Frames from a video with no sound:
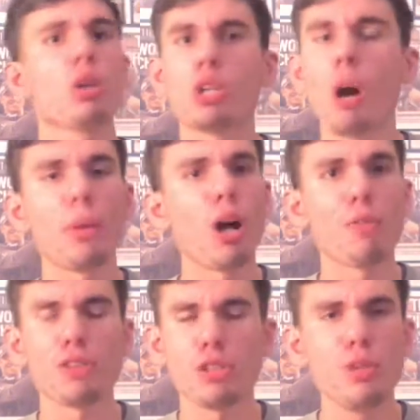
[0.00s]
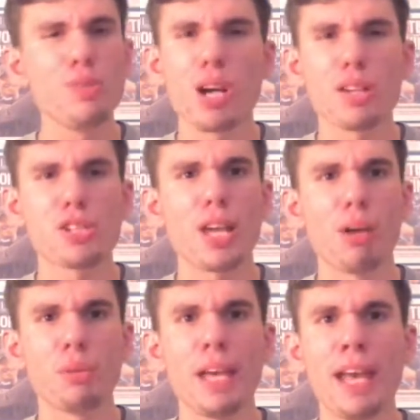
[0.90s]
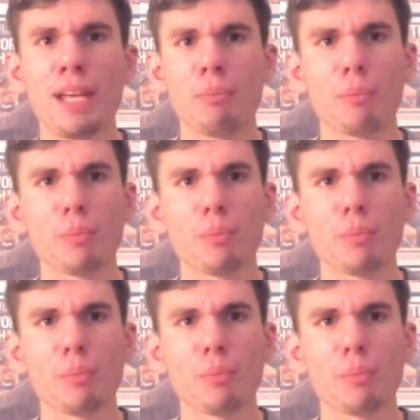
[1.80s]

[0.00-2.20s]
coming off a 2-touchdown game.